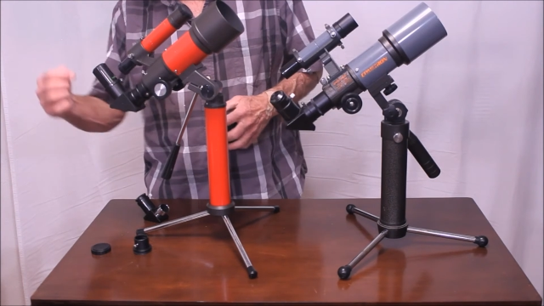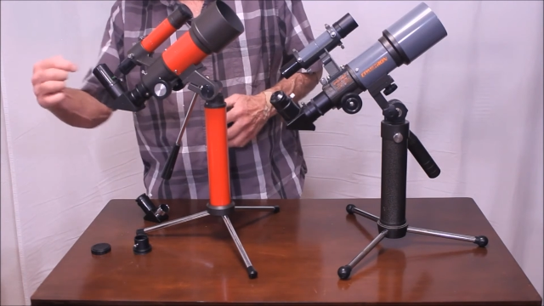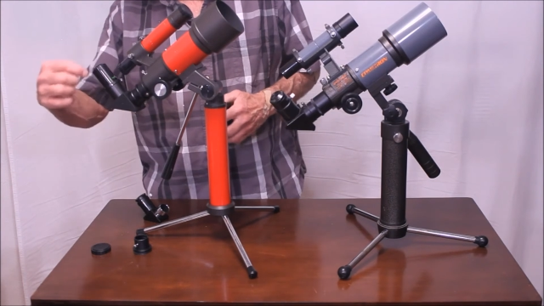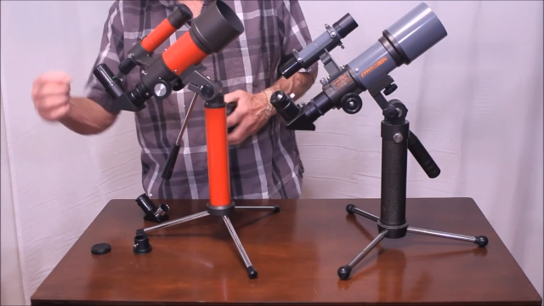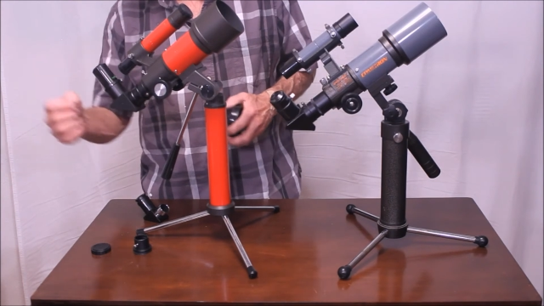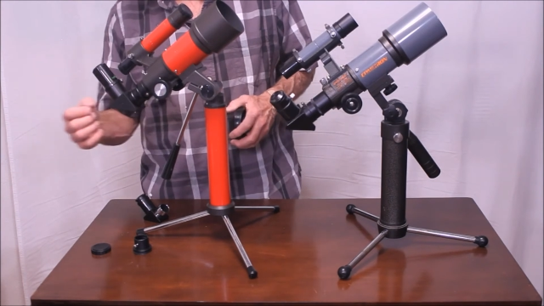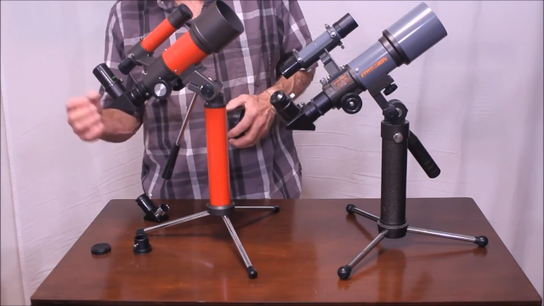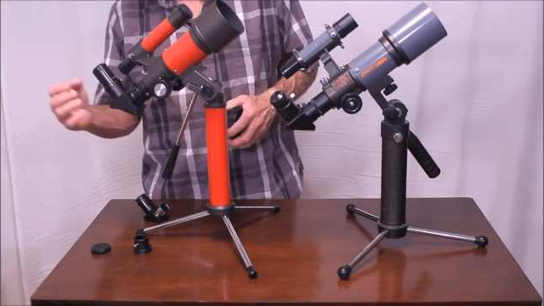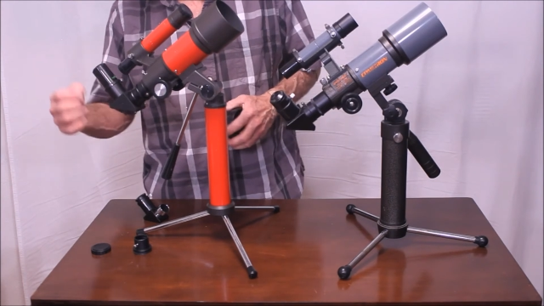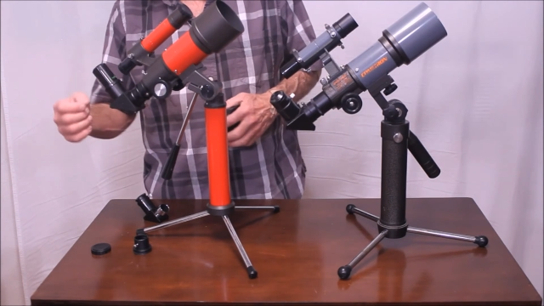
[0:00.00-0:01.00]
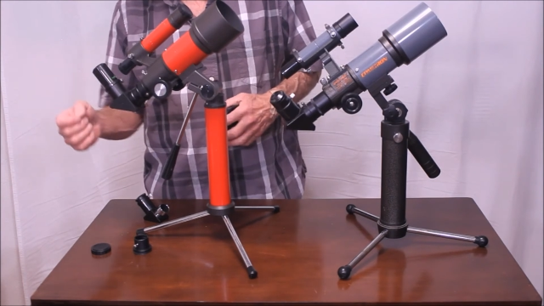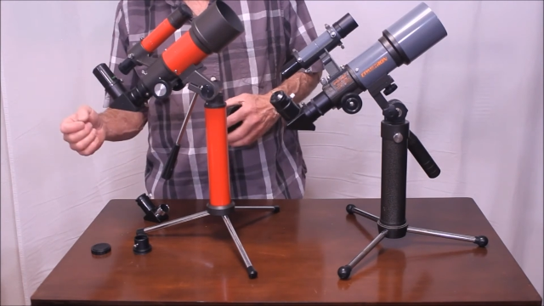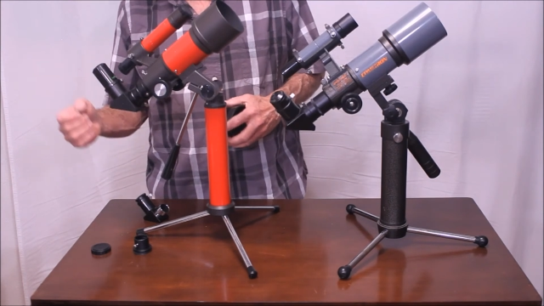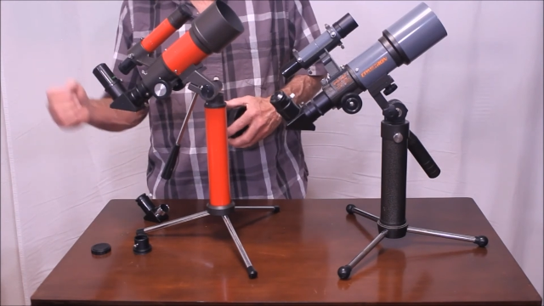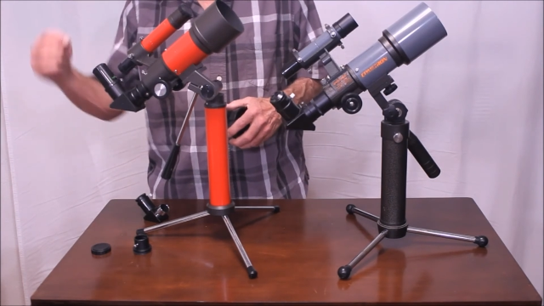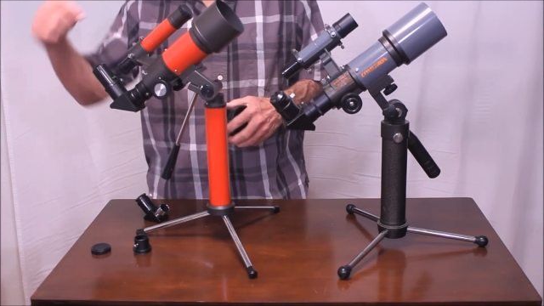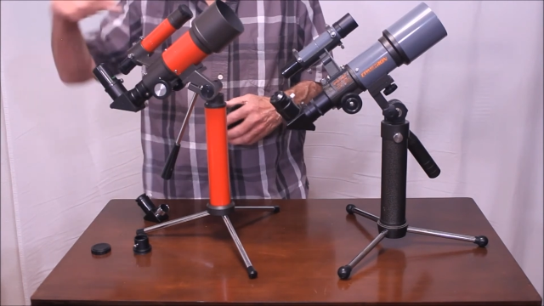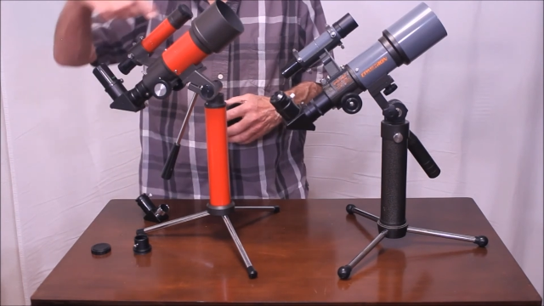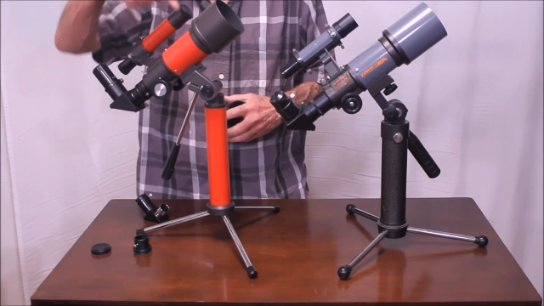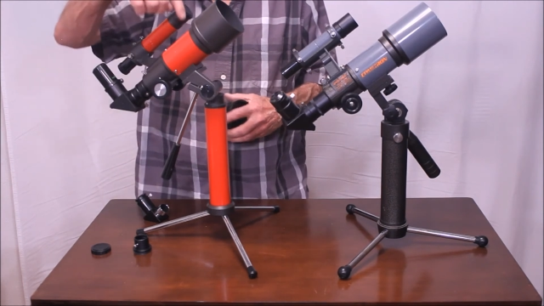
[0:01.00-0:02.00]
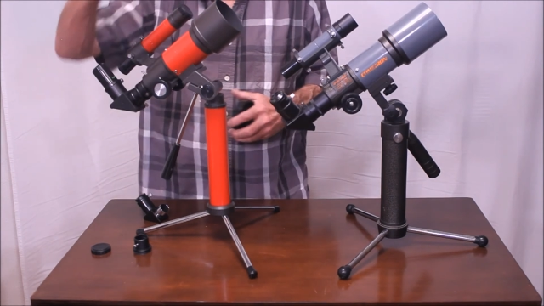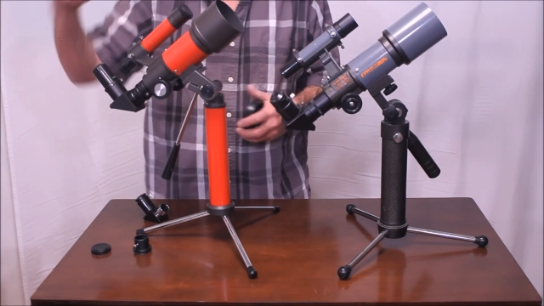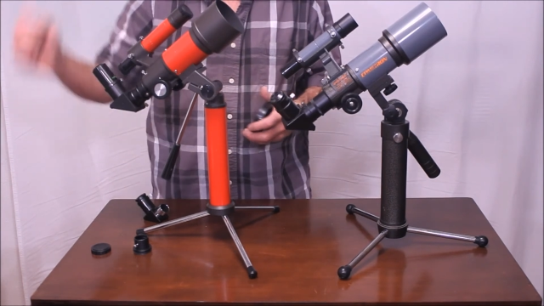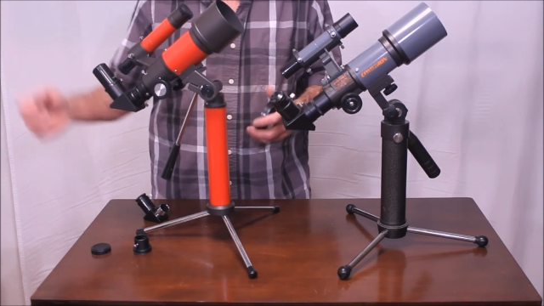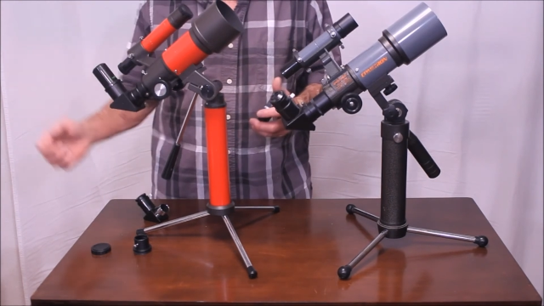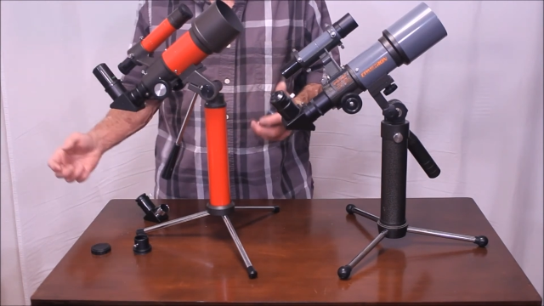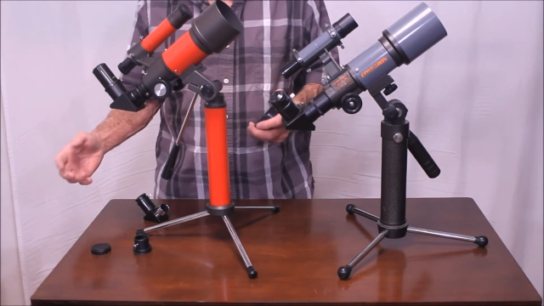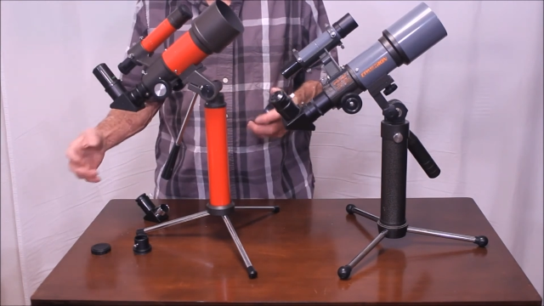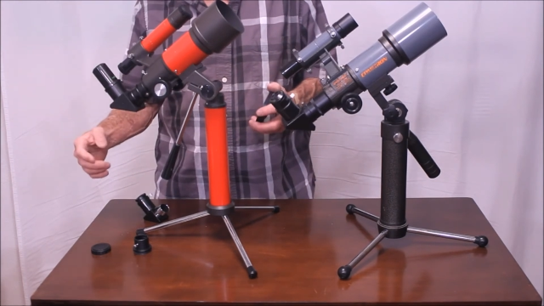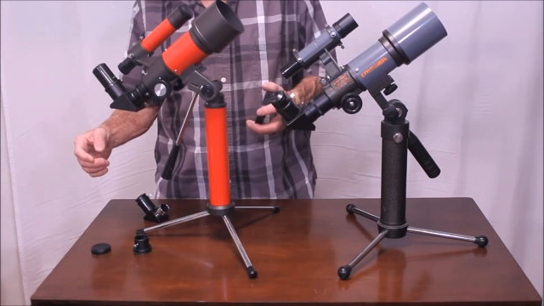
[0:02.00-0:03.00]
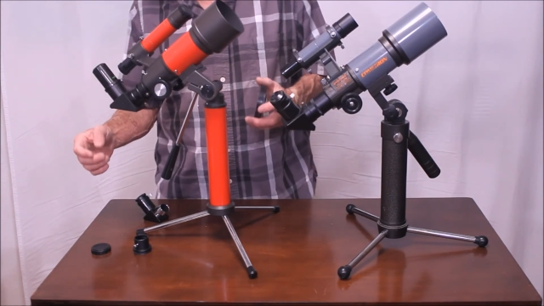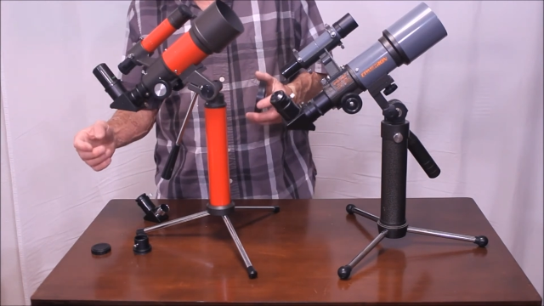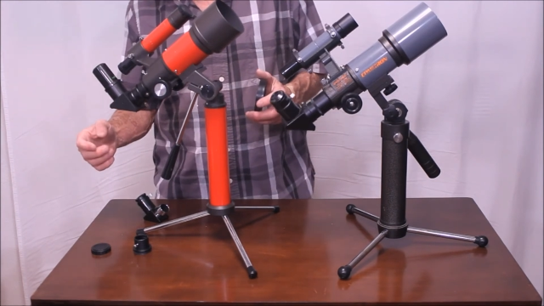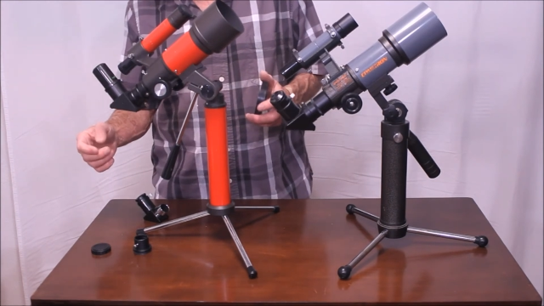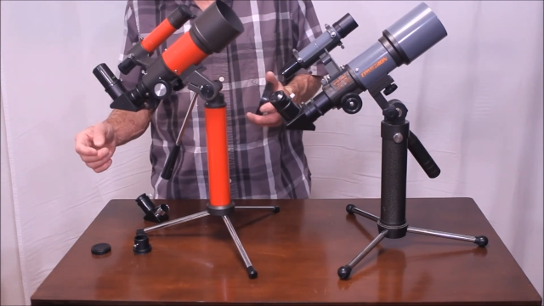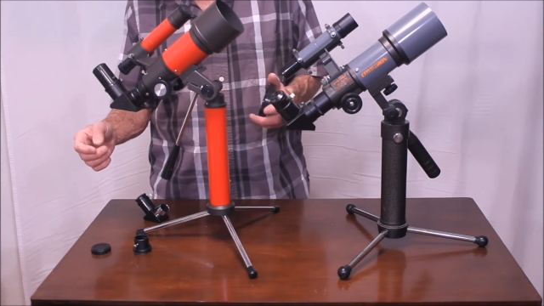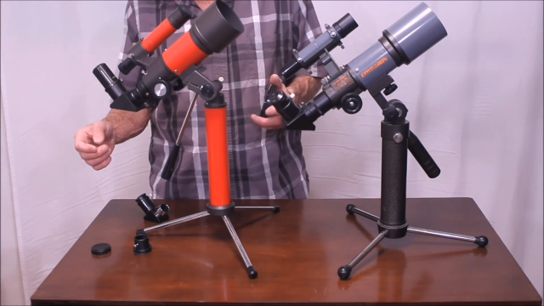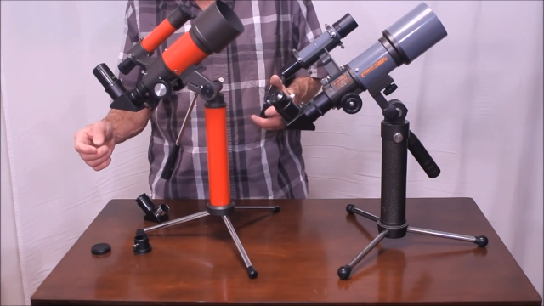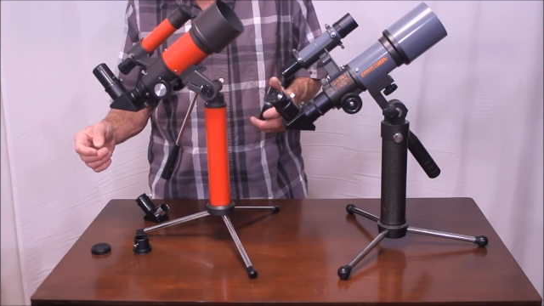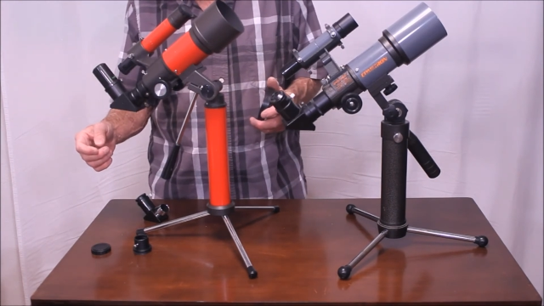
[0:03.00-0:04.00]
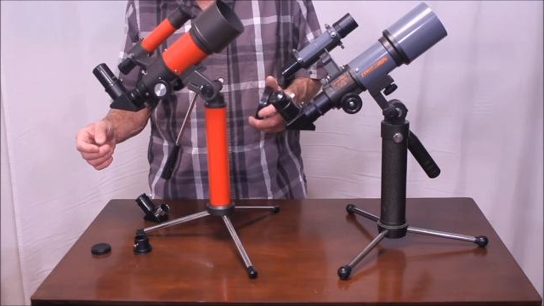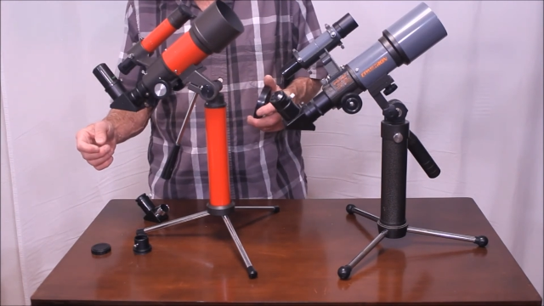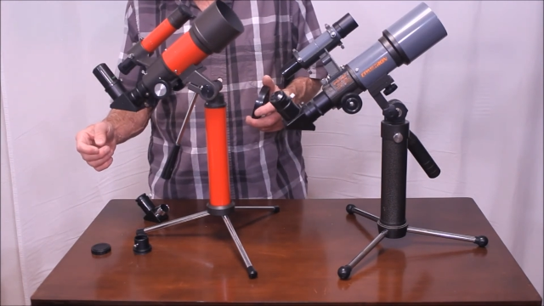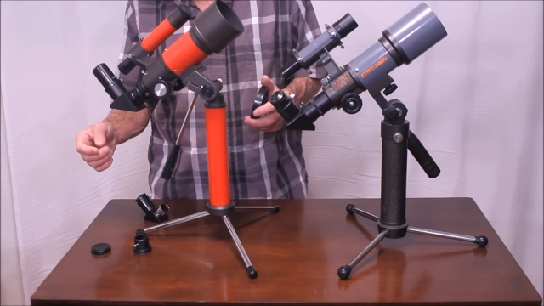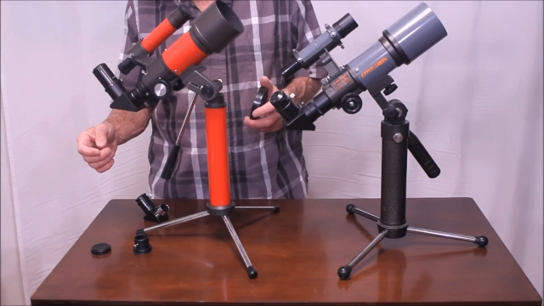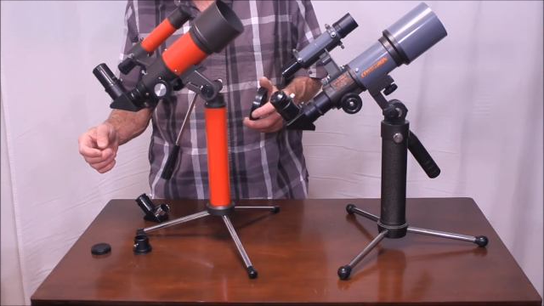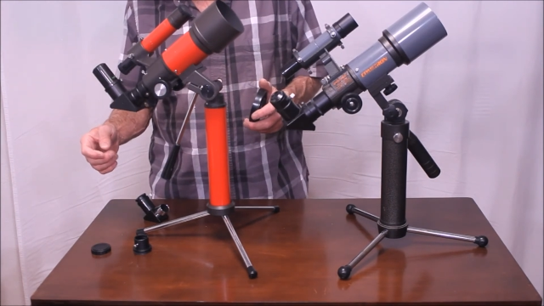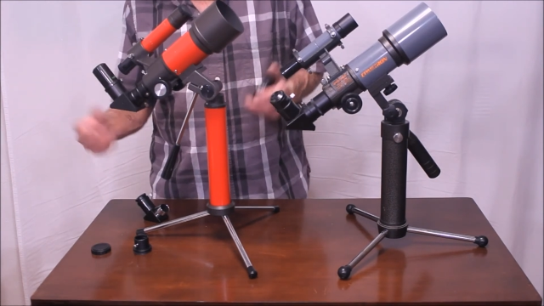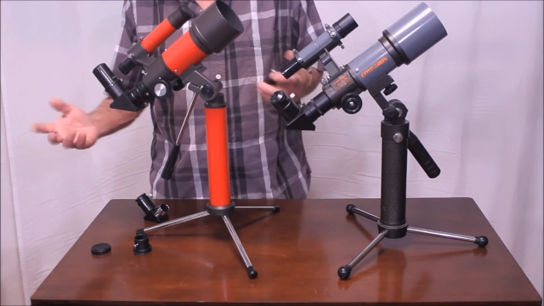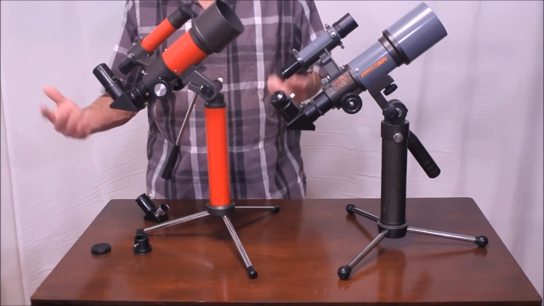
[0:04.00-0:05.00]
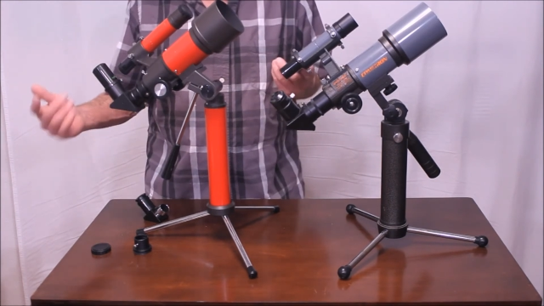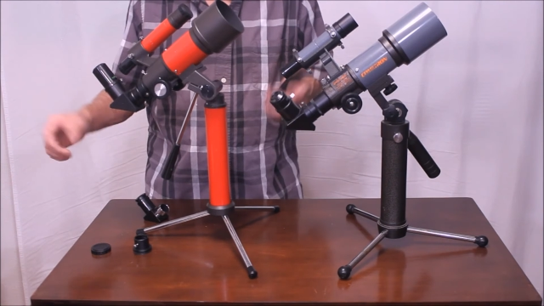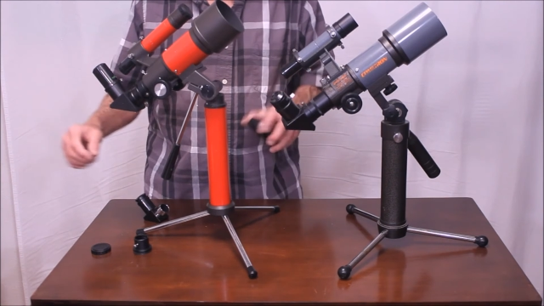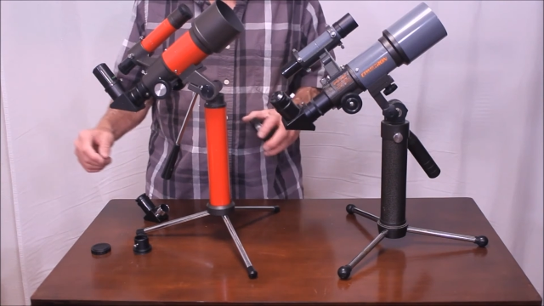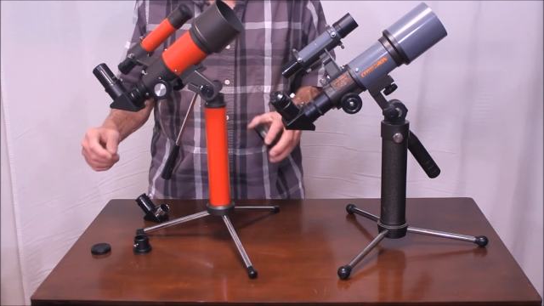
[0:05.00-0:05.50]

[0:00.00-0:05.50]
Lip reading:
[unreadable: no face in view]